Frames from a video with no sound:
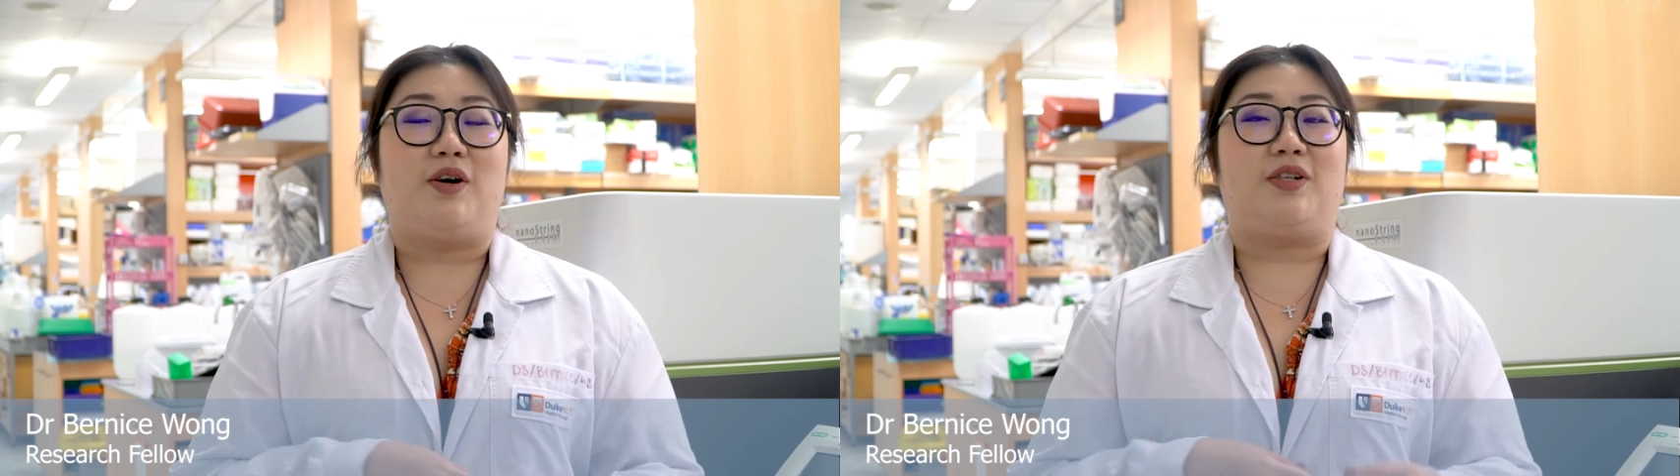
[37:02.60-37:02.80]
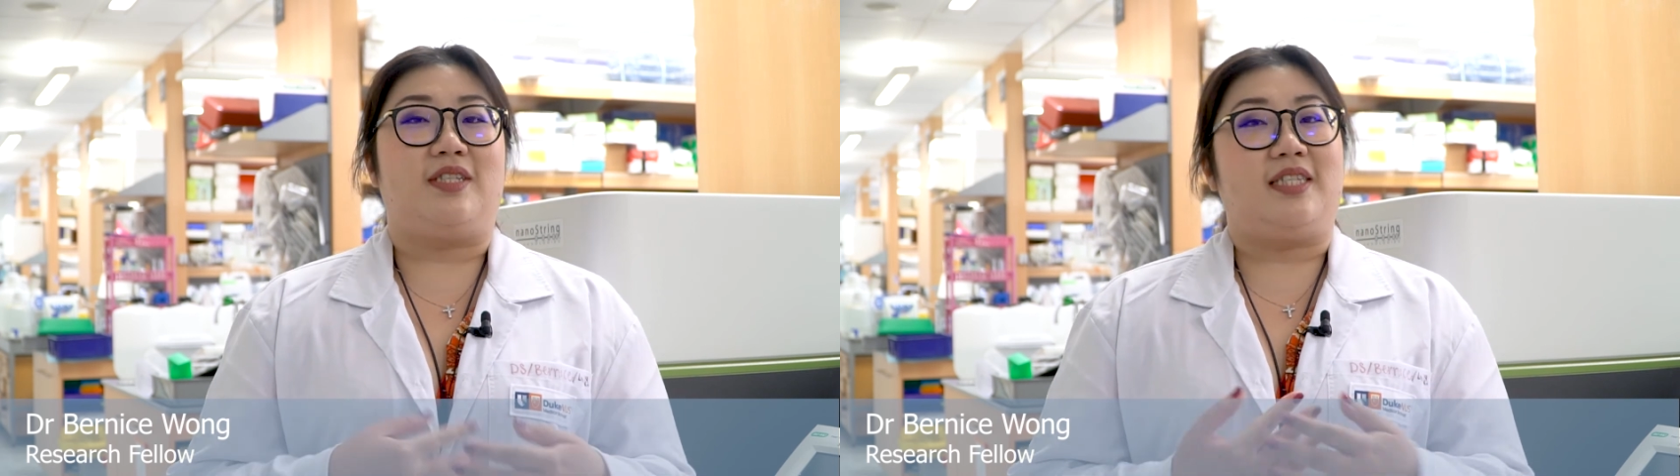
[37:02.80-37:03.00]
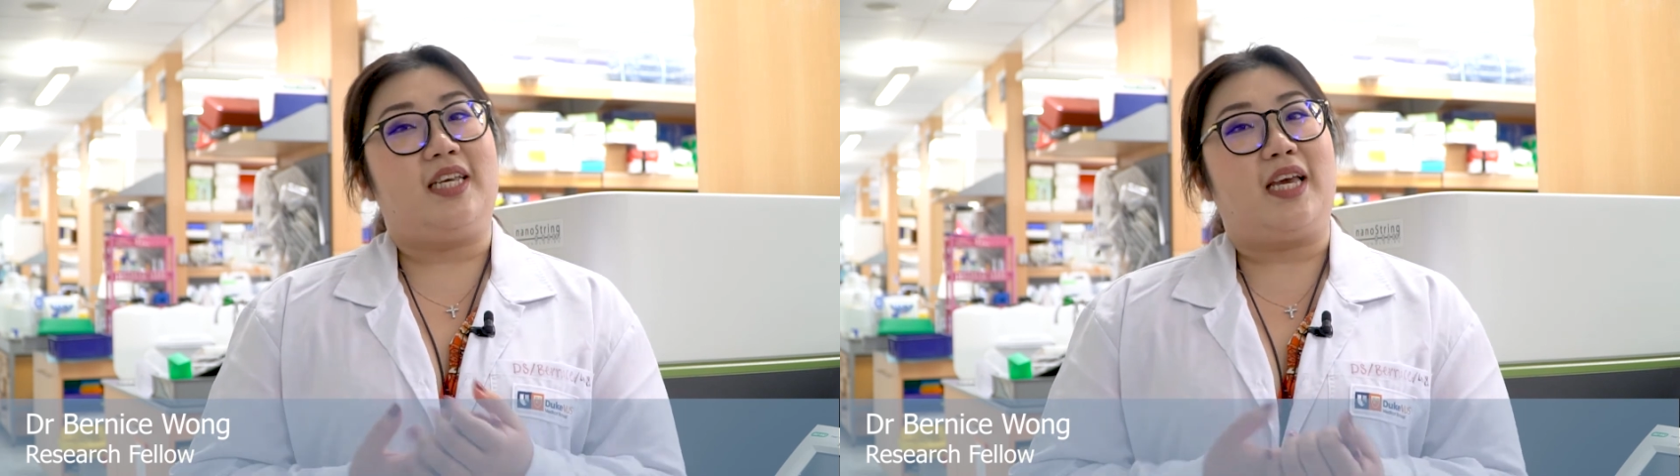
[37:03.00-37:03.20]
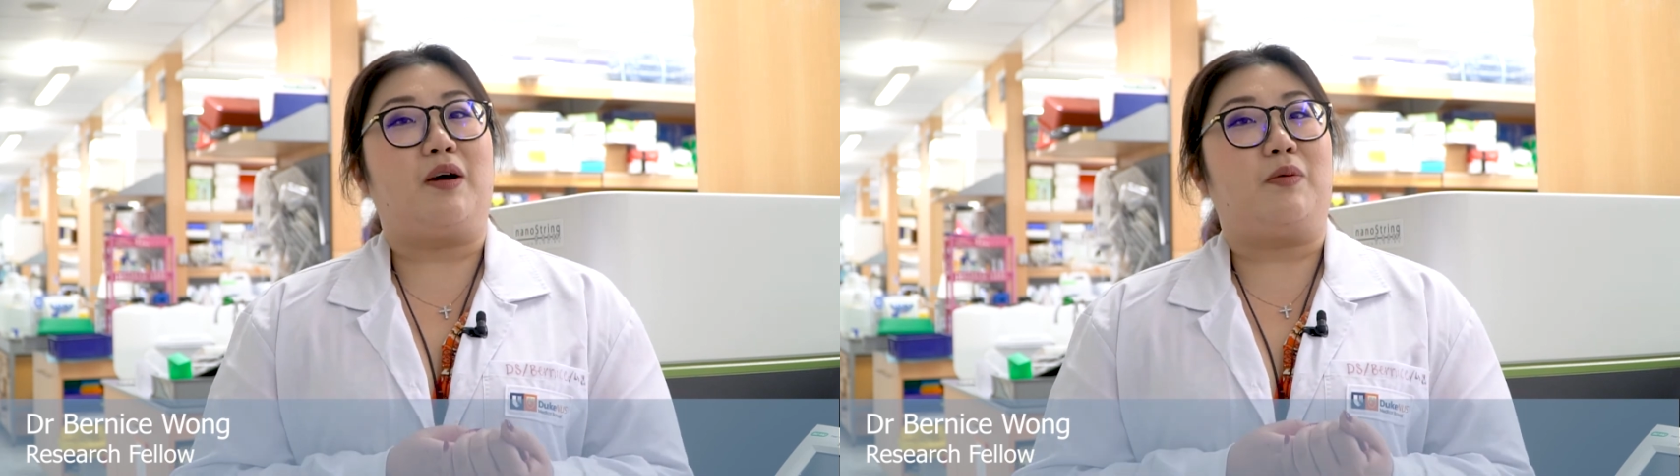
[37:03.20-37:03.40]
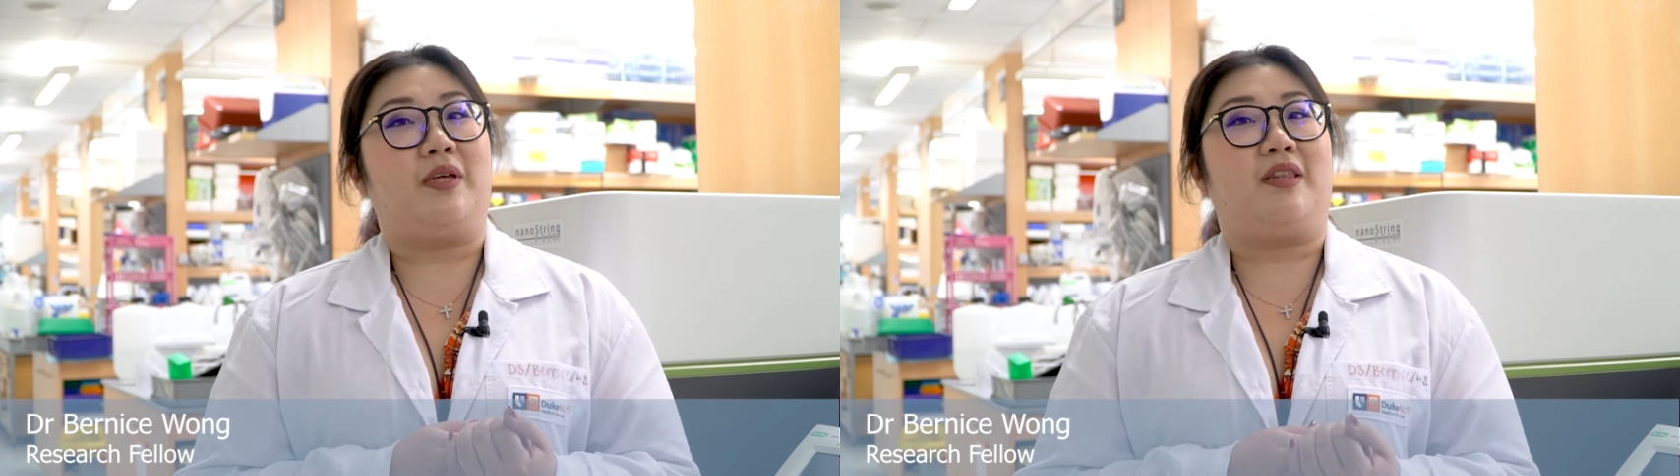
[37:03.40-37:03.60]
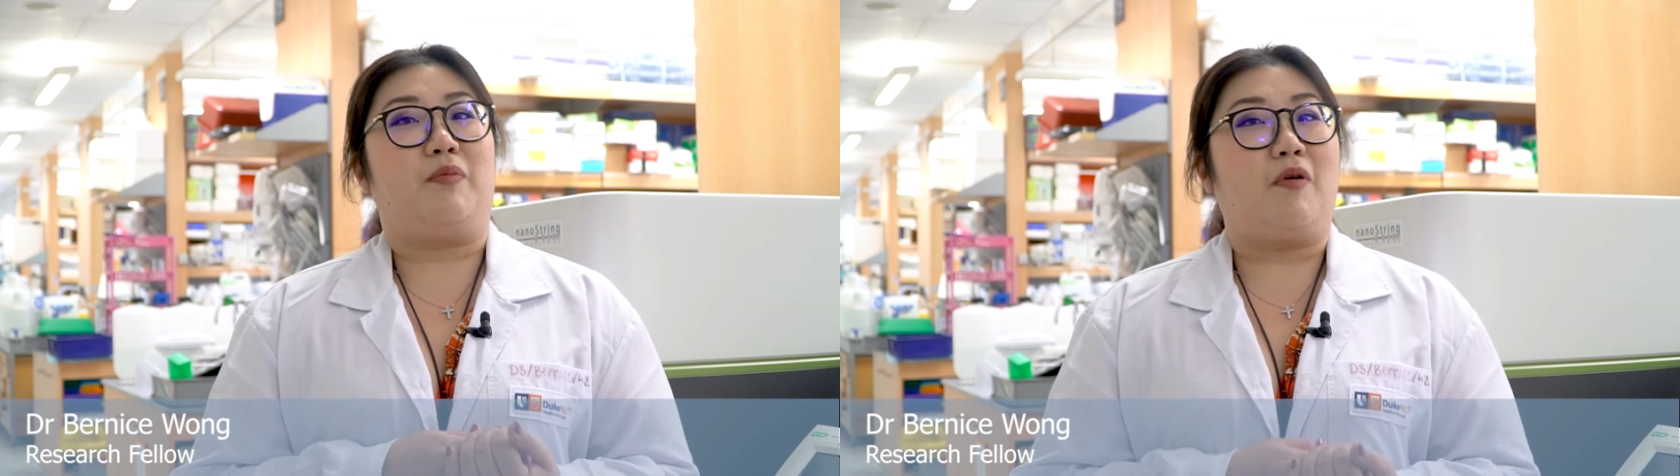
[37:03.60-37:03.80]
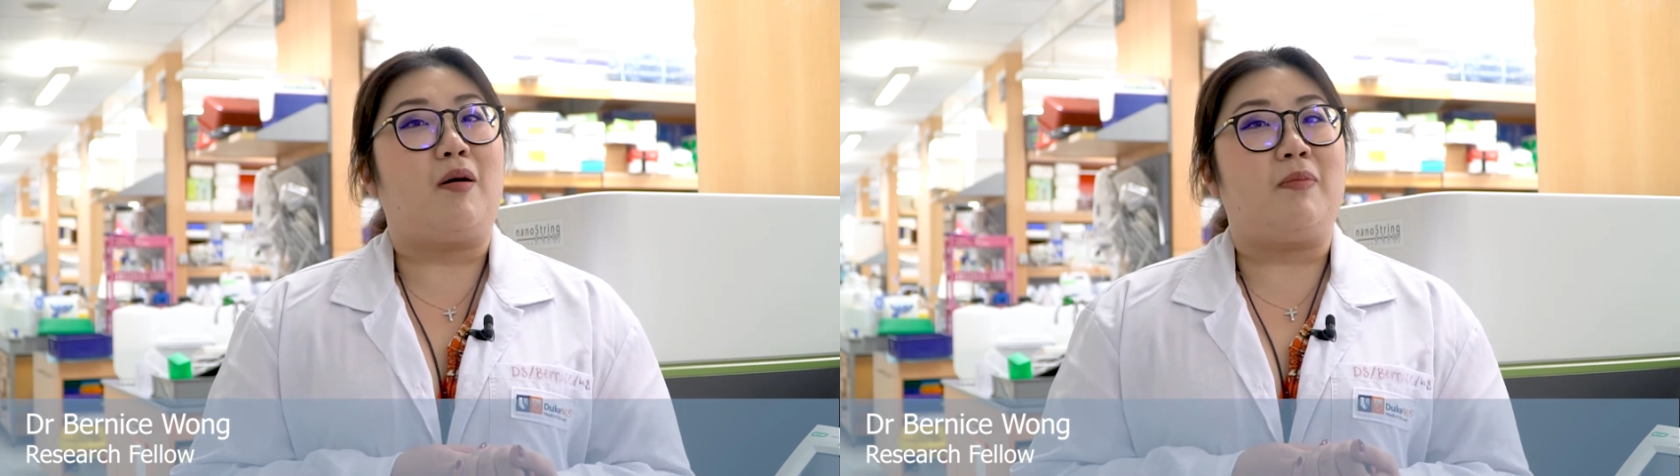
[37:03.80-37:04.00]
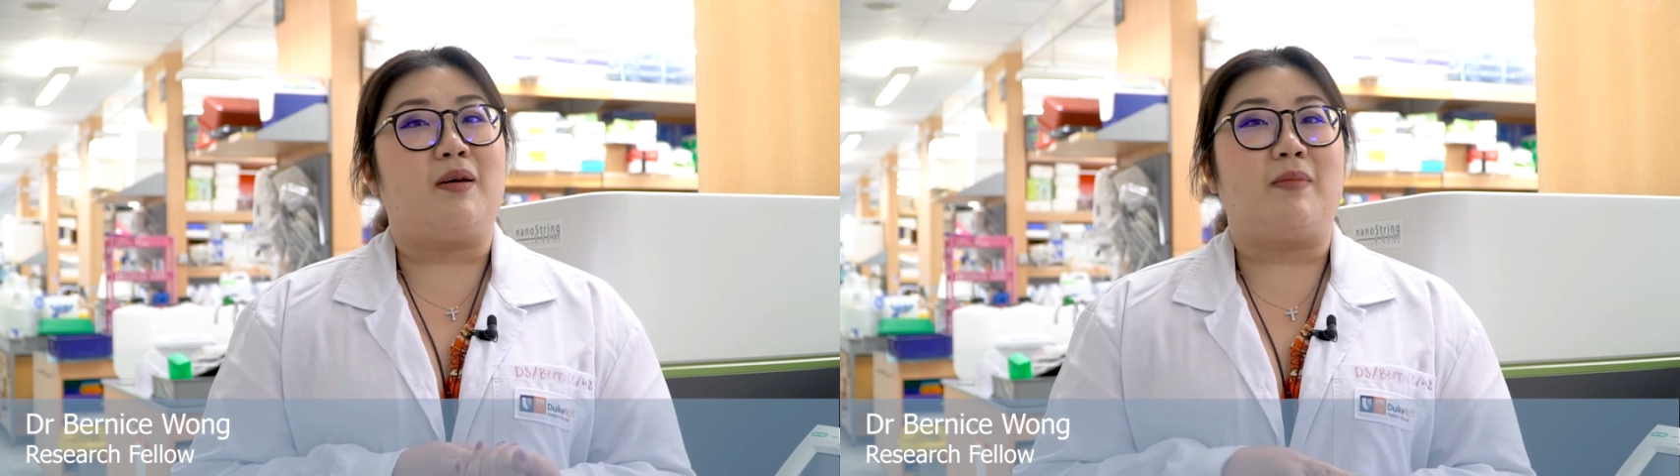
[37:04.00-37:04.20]
or to seek help with a
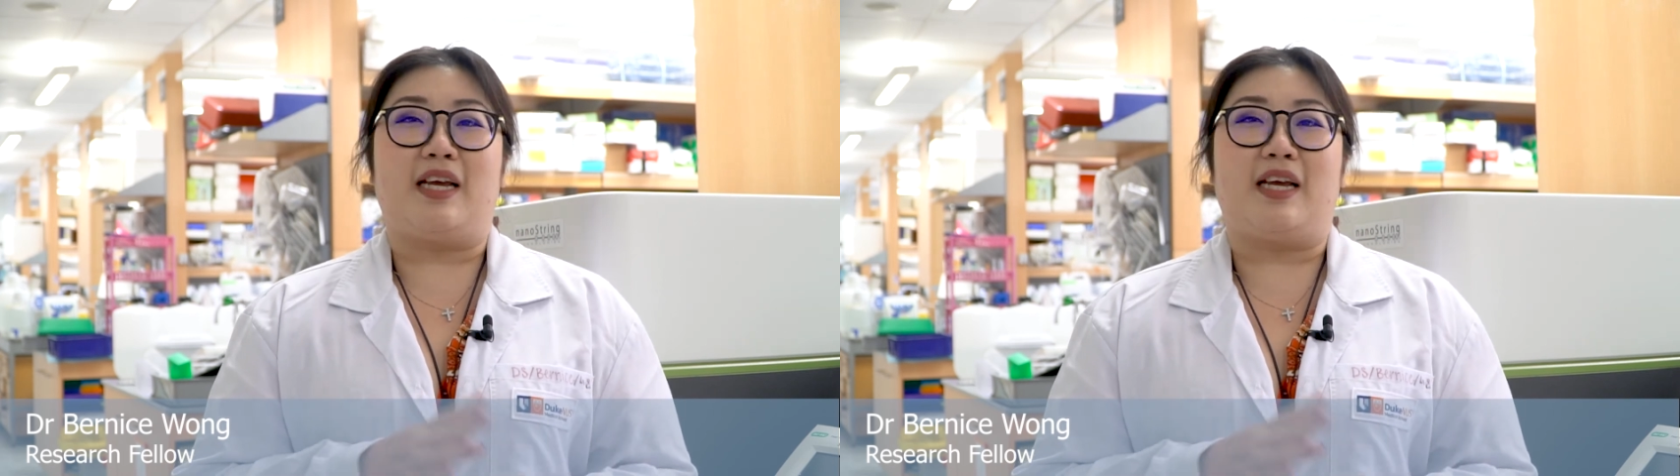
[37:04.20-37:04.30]
problem,